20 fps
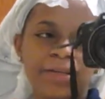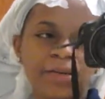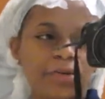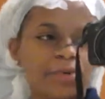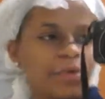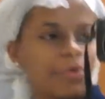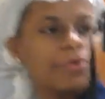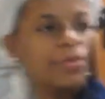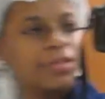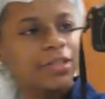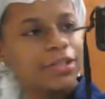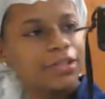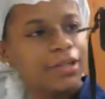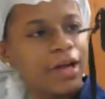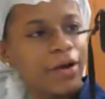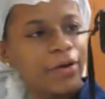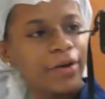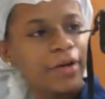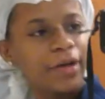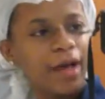don't own a
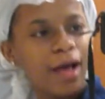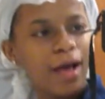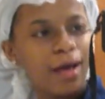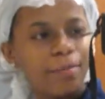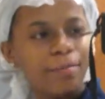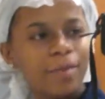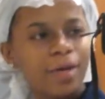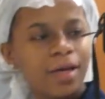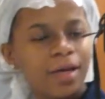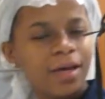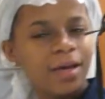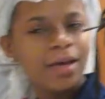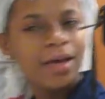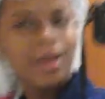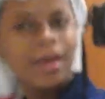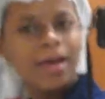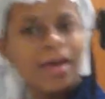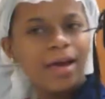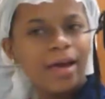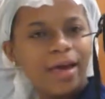shower cap
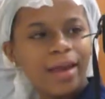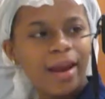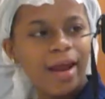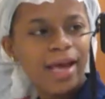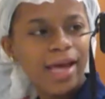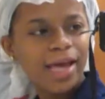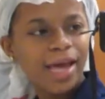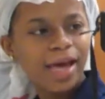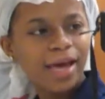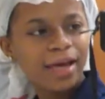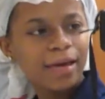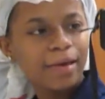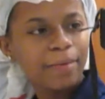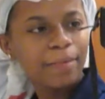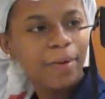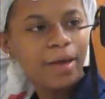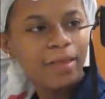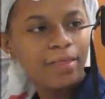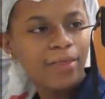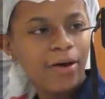and I can't
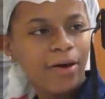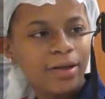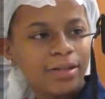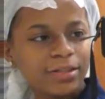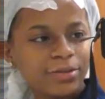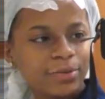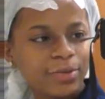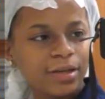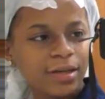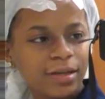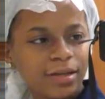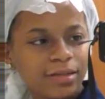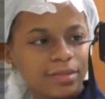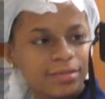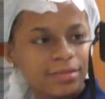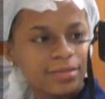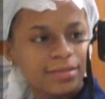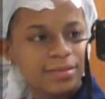get my locks wet.